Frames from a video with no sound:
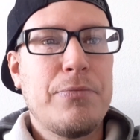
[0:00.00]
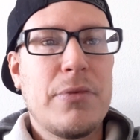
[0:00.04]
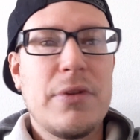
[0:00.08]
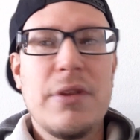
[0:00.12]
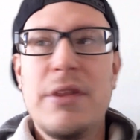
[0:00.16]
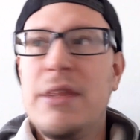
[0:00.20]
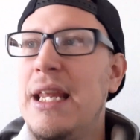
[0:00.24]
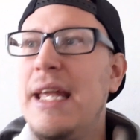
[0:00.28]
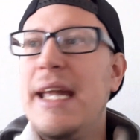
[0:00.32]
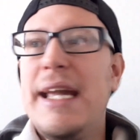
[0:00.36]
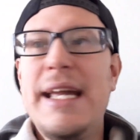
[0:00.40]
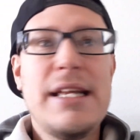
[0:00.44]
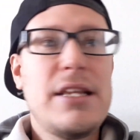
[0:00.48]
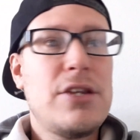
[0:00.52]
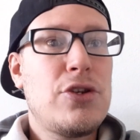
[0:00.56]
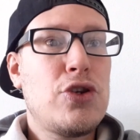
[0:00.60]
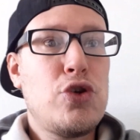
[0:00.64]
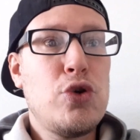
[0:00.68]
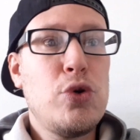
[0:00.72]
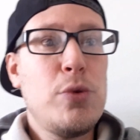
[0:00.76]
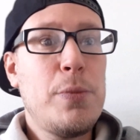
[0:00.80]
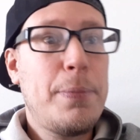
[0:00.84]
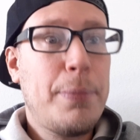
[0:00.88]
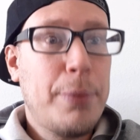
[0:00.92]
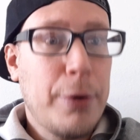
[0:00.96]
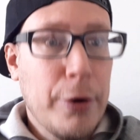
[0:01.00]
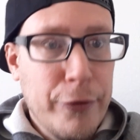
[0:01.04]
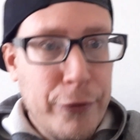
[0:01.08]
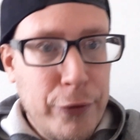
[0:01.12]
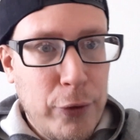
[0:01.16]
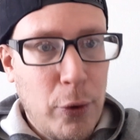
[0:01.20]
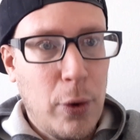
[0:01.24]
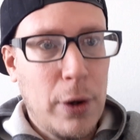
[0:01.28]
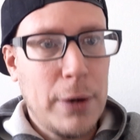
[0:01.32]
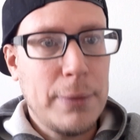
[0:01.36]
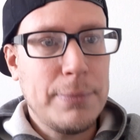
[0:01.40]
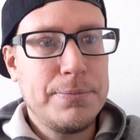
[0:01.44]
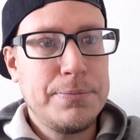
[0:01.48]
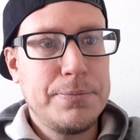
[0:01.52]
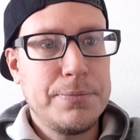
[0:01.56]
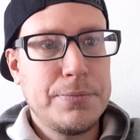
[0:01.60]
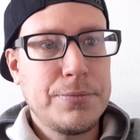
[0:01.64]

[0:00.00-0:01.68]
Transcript: need to perform.